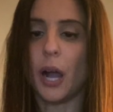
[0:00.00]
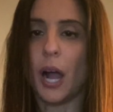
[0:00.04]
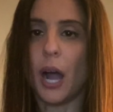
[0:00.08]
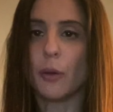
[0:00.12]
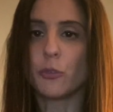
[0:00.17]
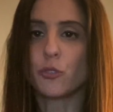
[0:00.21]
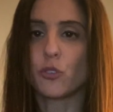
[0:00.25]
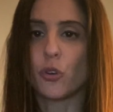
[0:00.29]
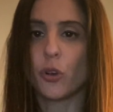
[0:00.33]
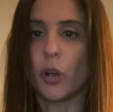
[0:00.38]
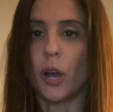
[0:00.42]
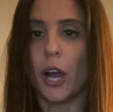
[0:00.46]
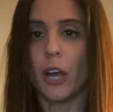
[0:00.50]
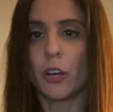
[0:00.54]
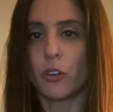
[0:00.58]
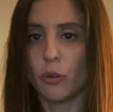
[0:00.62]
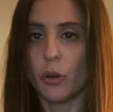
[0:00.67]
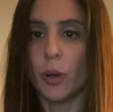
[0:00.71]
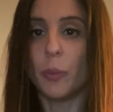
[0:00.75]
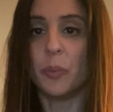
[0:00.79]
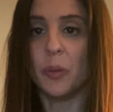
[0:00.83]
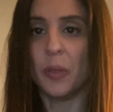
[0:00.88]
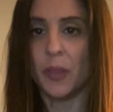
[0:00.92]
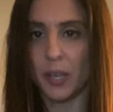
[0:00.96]
I
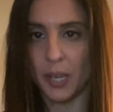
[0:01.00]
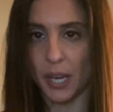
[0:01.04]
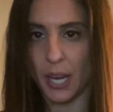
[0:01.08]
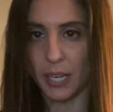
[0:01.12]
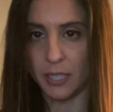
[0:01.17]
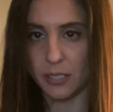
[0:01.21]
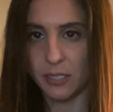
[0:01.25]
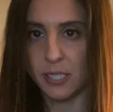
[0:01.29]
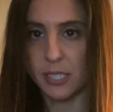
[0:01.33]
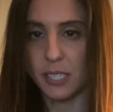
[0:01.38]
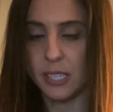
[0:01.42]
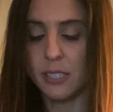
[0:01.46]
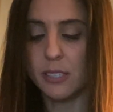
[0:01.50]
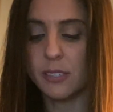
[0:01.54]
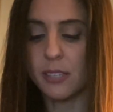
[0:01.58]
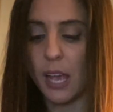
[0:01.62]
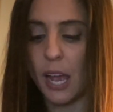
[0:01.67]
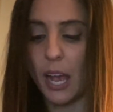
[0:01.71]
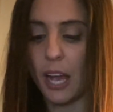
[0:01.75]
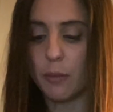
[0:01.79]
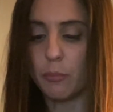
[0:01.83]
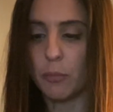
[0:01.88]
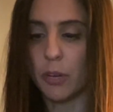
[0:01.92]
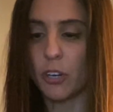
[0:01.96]
grew up in the 90s,
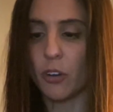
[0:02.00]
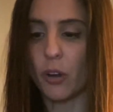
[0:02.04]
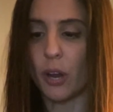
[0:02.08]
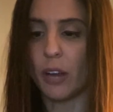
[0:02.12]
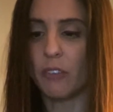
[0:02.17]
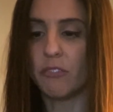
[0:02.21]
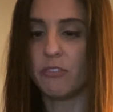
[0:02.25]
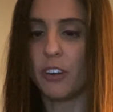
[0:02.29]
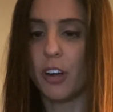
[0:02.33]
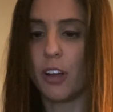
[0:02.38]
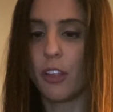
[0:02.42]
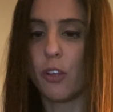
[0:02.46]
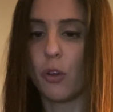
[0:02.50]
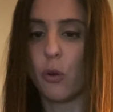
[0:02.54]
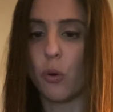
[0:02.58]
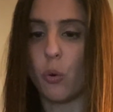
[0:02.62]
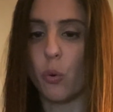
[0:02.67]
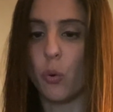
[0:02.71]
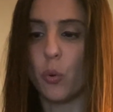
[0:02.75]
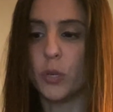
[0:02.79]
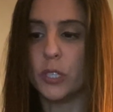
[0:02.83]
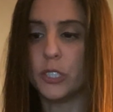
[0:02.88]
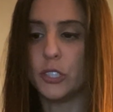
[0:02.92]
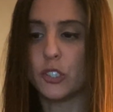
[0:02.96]
and my grandfather
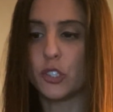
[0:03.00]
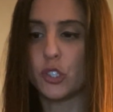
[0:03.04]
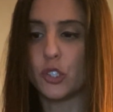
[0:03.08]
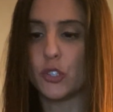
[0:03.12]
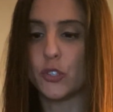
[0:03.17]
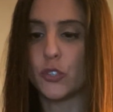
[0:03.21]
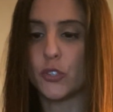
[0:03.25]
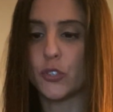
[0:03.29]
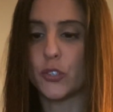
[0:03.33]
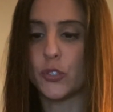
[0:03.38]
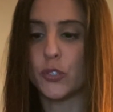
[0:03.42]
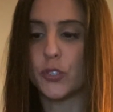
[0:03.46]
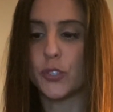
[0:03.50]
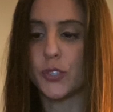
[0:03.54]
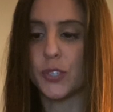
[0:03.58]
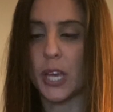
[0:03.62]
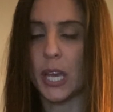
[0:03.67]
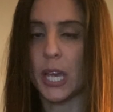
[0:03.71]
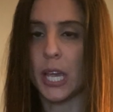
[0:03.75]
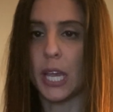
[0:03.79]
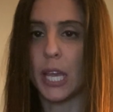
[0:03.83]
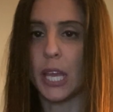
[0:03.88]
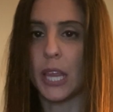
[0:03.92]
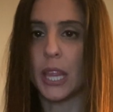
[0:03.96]
always used to
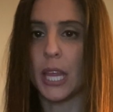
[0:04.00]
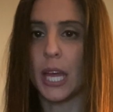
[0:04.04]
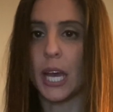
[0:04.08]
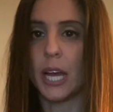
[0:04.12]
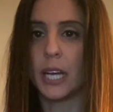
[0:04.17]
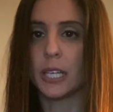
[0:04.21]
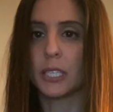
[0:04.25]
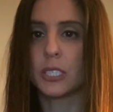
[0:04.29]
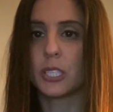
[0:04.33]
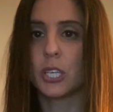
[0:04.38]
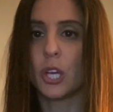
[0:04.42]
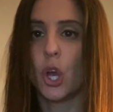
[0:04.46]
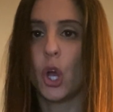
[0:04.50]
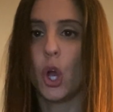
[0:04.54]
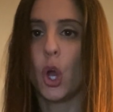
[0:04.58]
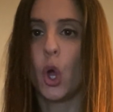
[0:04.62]
say that